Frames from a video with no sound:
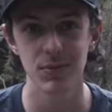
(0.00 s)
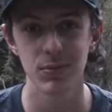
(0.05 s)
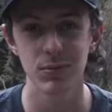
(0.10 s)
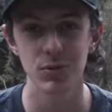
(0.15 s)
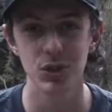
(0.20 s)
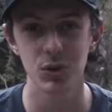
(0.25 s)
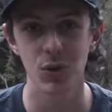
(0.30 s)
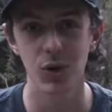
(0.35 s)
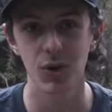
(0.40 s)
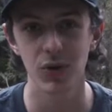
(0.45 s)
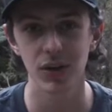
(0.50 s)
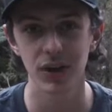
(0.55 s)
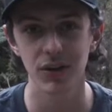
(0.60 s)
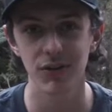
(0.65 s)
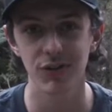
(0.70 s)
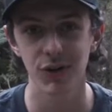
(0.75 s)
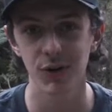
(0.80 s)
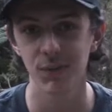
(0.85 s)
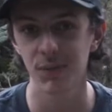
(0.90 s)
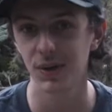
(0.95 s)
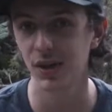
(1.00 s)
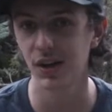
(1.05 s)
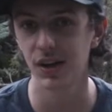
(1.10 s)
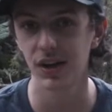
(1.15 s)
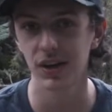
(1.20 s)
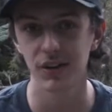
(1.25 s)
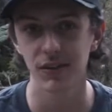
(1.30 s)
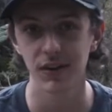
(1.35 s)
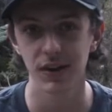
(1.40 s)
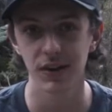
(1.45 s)
image quality from
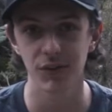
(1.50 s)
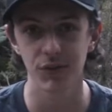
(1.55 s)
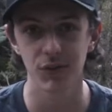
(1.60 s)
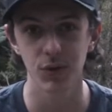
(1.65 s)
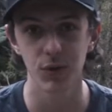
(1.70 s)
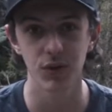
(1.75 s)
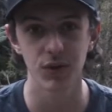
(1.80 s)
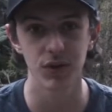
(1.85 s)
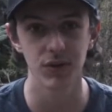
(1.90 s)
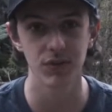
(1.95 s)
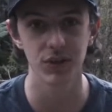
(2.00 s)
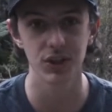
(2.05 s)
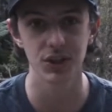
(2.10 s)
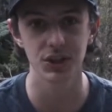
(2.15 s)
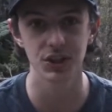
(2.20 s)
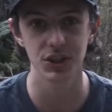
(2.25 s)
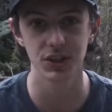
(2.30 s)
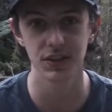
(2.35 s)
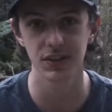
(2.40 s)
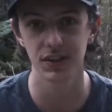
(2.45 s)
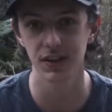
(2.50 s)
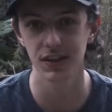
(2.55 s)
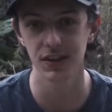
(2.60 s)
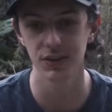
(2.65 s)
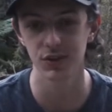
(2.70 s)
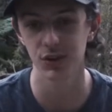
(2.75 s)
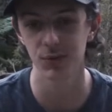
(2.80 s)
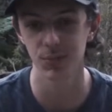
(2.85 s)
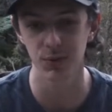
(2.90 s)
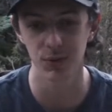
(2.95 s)
the f4 version than the
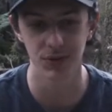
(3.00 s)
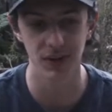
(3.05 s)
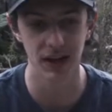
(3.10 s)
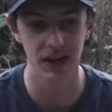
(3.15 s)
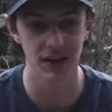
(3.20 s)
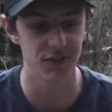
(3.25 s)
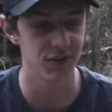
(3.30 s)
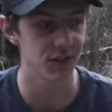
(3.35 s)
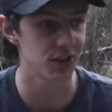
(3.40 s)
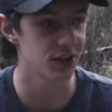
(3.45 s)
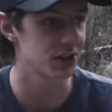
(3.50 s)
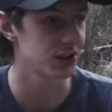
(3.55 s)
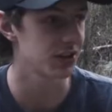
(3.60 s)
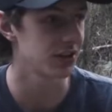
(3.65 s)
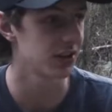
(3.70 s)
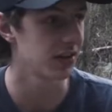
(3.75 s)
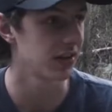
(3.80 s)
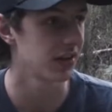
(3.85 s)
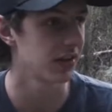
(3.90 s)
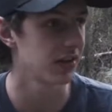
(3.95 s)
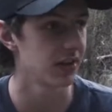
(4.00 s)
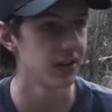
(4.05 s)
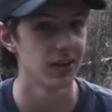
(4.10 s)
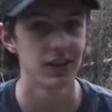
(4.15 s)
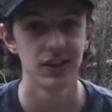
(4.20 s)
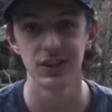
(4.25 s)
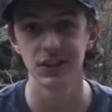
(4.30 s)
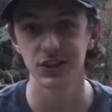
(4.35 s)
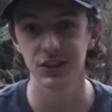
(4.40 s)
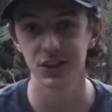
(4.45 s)
2.8 version.
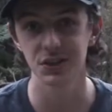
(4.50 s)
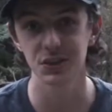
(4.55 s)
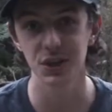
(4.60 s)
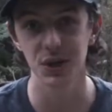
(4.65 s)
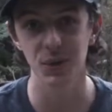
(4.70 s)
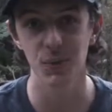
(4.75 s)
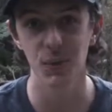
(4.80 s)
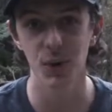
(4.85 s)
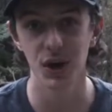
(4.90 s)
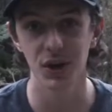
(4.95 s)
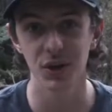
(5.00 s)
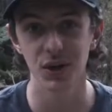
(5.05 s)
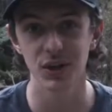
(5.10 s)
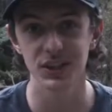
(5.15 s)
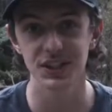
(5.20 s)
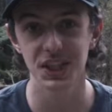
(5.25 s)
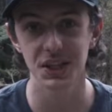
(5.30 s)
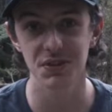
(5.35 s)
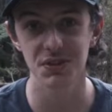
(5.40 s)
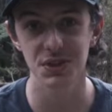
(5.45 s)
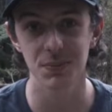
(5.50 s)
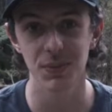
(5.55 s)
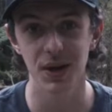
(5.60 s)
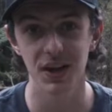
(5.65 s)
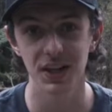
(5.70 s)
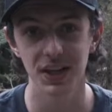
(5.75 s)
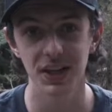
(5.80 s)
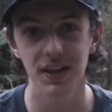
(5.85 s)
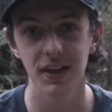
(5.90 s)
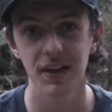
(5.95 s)
So I was like, why not save some
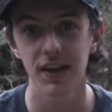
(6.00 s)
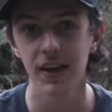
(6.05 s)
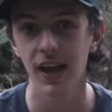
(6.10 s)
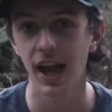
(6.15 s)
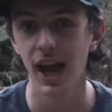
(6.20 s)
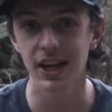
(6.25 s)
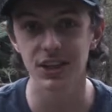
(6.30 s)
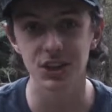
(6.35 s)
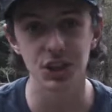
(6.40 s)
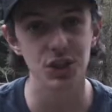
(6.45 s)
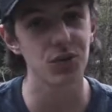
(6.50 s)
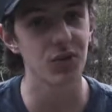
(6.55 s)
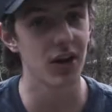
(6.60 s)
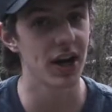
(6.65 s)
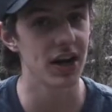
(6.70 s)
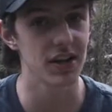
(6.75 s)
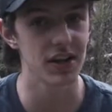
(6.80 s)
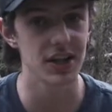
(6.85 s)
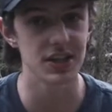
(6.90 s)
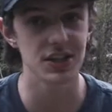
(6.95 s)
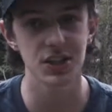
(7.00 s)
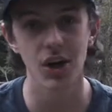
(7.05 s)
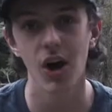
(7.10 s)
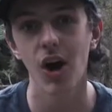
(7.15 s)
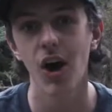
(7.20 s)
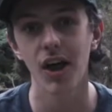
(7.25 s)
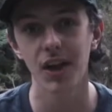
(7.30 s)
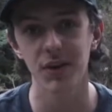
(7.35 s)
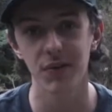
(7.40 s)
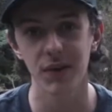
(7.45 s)
money? And it's a great lens,
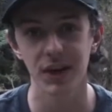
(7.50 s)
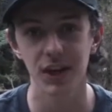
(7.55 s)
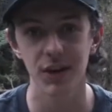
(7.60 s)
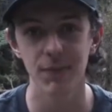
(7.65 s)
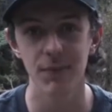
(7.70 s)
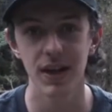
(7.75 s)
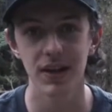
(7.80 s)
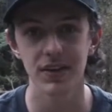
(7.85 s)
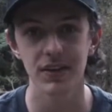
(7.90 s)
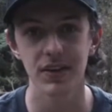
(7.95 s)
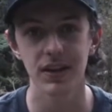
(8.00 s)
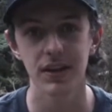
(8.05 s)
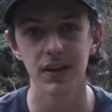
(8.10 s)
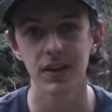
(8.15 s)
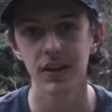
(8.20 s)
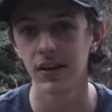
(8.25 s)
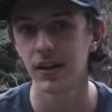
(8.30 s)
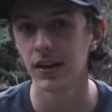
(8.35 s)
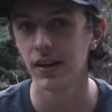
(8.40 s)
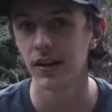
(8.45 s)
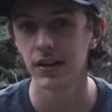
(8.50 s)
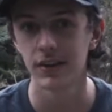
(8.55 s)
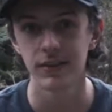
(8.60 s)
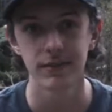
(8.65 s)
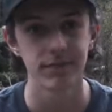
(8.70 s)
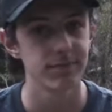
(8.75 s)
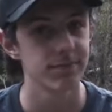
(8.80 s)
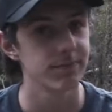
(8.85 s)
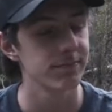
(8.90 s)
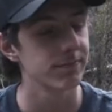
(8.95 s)
highly recommend it.
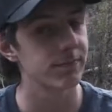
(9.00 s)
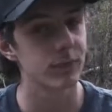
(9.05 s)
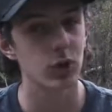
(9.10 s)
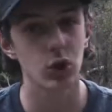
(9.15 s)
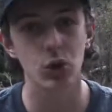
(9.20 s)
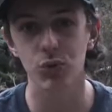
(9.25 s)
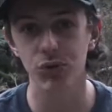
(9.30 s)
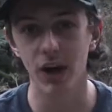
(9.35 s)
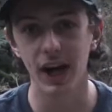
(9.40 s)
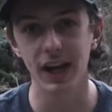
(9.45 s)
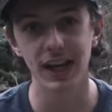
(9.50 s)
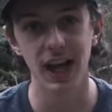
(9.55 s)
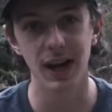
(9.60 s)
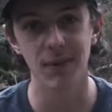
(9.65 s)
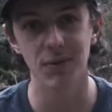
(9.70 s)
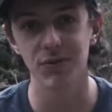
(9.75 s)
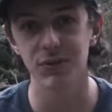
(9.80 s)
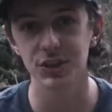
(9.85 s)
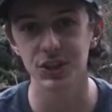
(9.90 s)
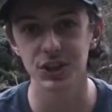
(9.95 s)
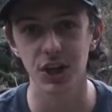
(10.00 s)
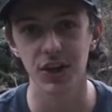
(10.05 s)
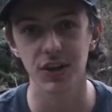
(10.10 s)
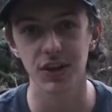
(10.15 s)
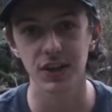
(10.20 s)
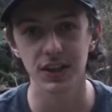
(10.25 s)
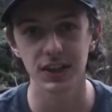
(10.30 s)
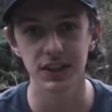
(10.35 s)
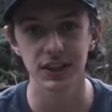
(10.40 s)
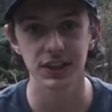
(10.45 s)
Great camera for
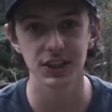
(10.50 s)
Sony.